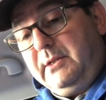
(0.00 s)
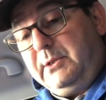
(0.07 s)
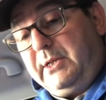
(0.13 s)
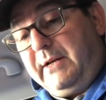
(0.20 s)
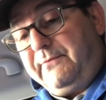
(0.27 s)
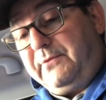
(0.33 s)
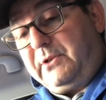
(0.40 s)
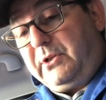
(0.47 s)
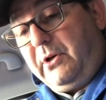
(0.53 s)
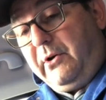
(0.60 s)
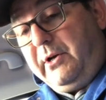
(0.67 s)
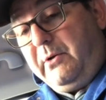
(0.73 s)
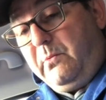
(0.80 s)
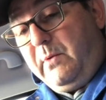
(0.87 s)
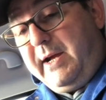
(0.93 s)
Check for
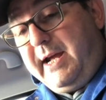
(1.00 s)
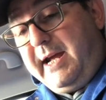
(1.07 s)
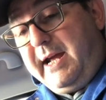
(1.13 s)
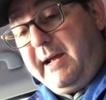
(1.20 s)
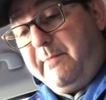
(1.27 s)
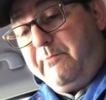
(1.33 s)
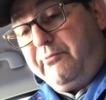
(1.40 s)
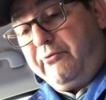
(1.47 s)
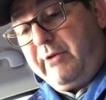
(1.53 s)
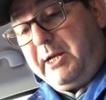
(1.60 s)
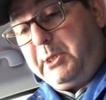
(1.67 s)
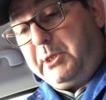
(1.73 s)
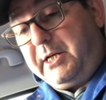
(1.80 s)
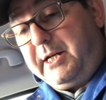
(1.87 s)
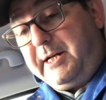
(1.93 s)
tyre wear,
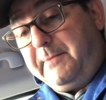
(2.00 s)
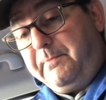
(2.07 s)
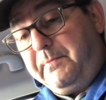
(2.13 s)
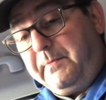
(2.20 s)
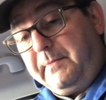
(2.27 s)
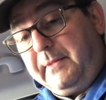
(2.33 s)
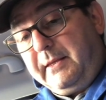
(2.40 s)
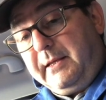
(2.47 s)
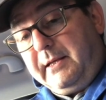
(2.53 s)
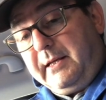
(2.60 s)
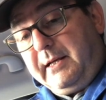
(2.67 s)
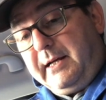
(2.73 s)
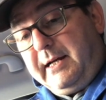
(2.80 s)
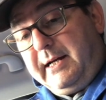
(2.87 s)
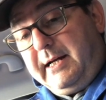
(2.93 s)
pressure,
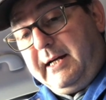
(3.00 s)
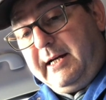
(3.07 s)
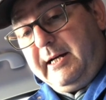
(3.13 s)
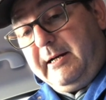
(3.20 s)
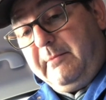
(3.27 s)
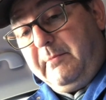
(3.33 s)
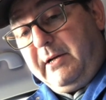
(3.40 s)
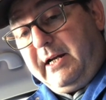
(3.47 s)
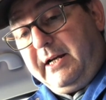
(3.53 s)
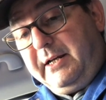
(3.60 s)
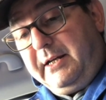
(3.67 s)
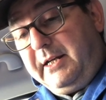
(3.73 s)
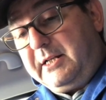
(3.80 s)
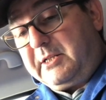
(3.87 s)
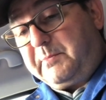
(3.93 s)

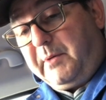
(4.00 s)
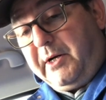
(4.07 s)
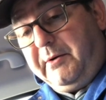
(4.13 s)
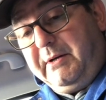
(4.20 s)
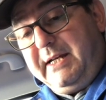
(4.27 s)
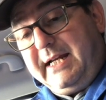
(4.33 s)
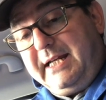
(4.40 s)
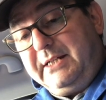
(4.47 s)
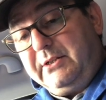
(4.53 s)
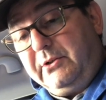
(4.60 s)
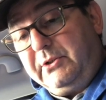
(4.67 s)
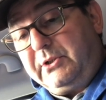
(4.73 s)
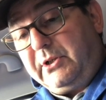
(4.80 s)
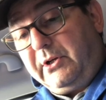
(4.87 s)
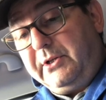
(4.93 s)
and the expiry date
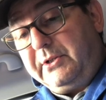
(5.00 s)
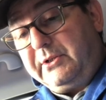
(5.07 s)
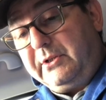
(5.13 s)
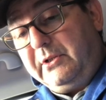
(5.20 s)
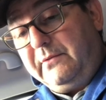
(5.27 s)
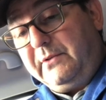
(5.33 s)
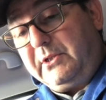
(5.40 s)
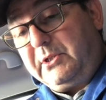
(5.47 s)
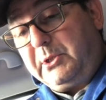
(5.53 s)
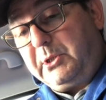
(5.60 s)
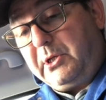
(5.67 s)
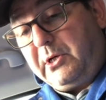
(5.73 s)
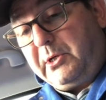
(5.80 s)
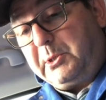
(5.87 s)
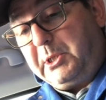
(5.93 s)
on tyre service
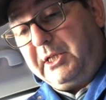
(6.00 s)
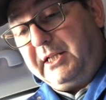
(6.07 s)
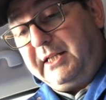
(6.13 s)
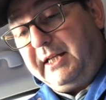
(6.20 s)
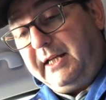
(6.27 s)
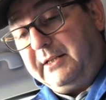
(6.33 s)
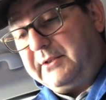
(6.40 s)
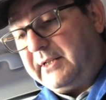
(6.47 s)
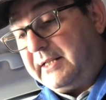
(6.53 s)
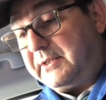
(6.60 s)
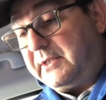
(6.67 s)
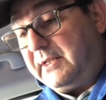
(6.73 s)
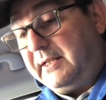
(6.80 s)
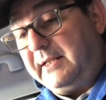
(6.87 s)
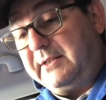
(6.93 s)
charging kits. That's
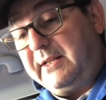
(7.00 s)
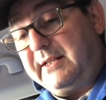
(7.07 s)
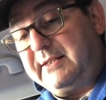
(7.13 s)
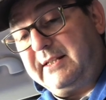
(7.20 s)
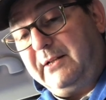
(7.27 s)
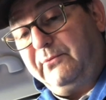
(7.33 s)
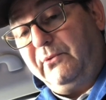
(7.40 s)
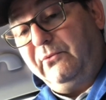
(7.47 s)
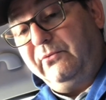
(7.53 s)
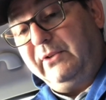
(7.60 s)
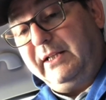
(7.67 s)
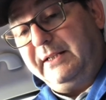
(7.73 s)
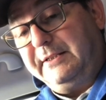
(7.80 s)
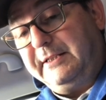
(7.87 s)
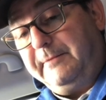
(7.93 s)
the
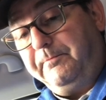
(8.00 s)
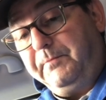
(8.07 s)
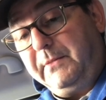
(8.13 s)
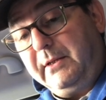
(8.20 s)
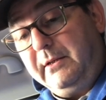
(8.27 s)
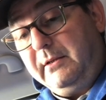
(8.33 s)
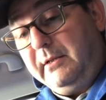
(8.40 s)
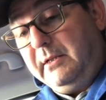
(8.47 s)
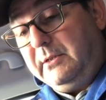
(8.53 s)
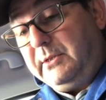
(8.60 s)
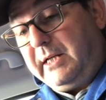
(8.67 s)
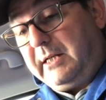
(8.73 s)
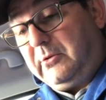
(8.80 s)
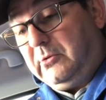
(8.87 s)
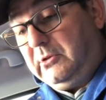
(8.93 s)
self-inflator.
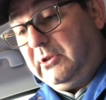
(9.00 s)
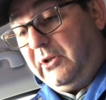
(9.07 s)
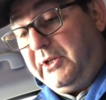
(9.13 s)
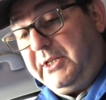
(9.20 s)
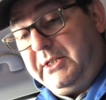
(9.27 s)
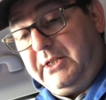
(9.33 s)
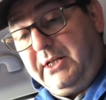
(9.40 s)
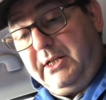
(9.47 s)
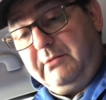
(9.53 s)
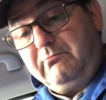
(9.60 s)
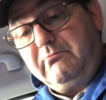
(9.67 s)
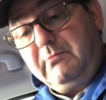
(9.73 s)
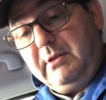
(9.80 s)
Check all lighting.